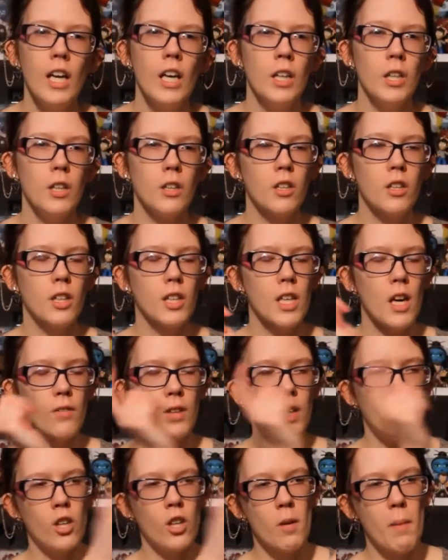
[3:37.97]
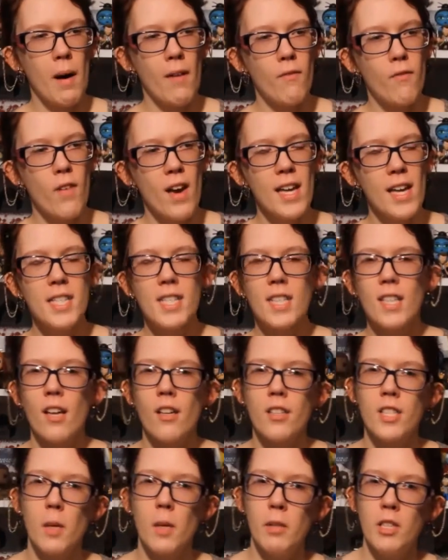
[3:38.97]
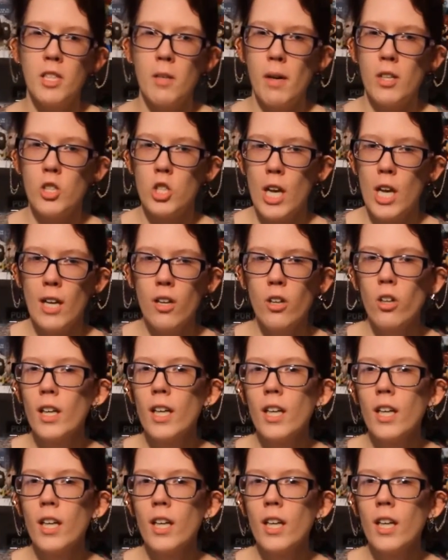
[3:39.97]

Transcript: you can click over here on my face and I'll sub you to my channel.